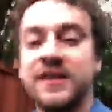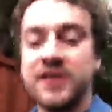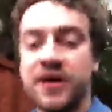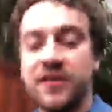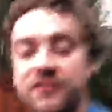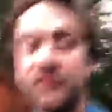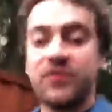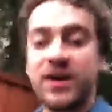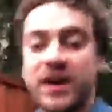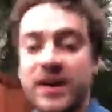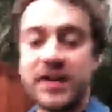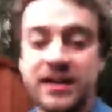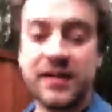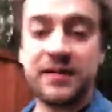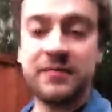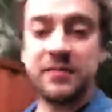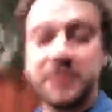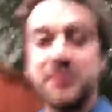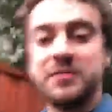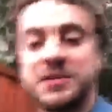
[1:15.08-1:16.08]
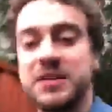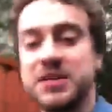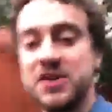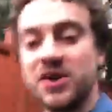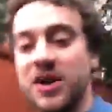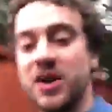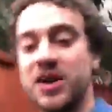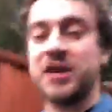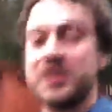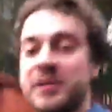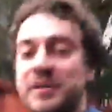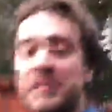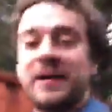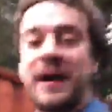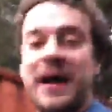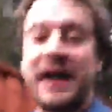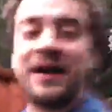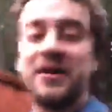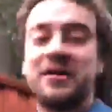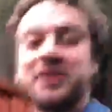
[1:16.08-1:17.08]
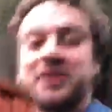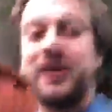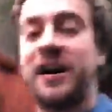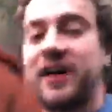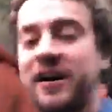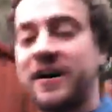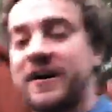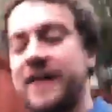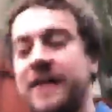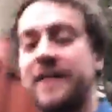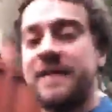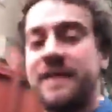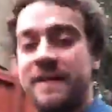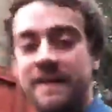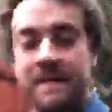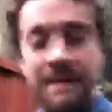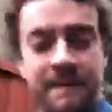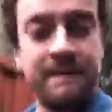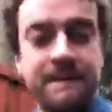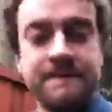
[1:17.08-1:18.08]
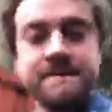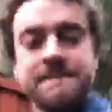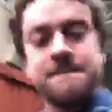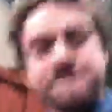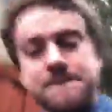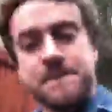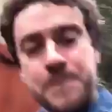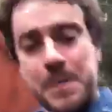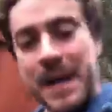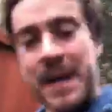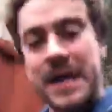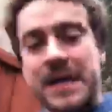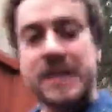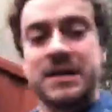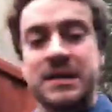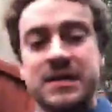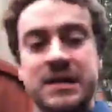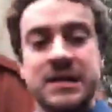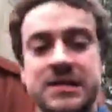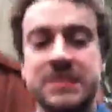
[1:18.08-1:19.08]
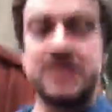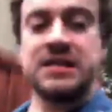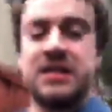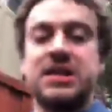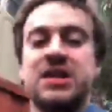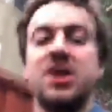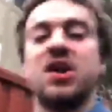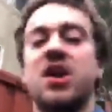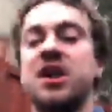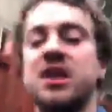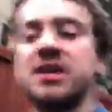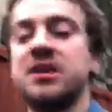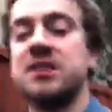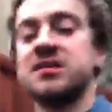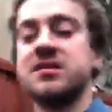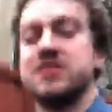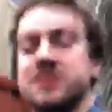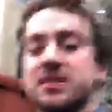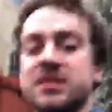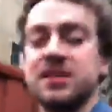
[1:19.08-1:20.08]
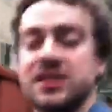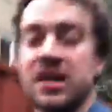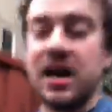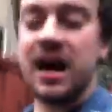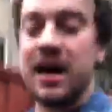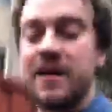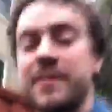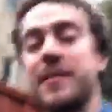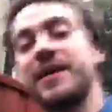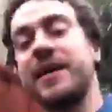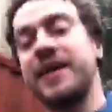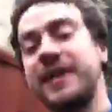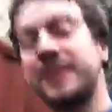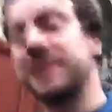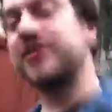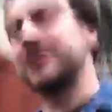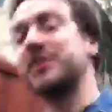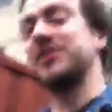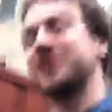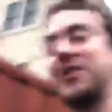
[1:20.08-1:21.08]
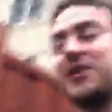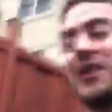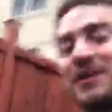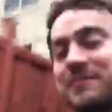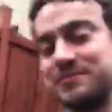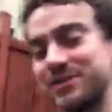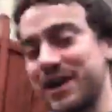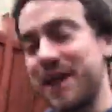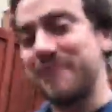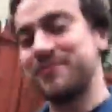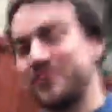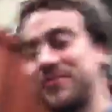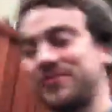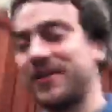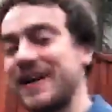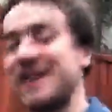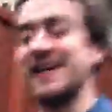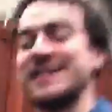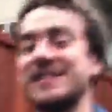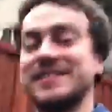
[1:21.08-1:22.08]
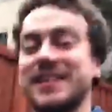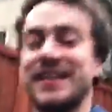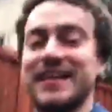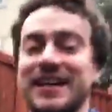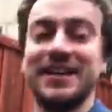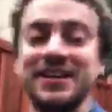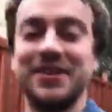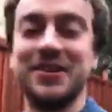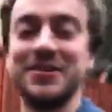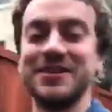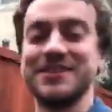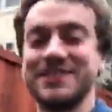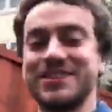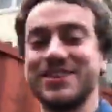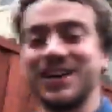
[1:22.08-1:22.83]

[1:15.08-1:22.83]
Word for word: Come find it. I'm going to be talking about uh, pandas and EONs and comma and, you know, I'm dropping fire, right? You always